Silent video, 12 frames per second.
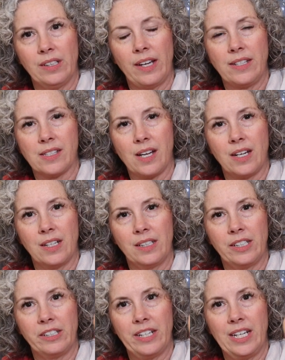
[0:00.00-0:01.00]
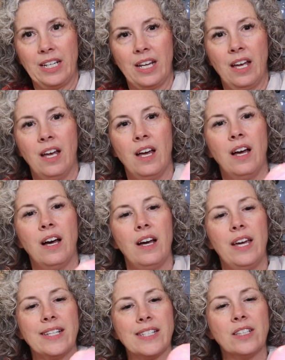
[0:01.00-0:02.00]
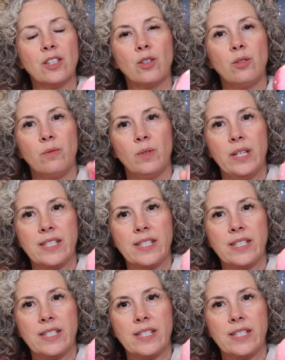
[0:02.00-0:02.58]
the light's kind of glaring. It's a little,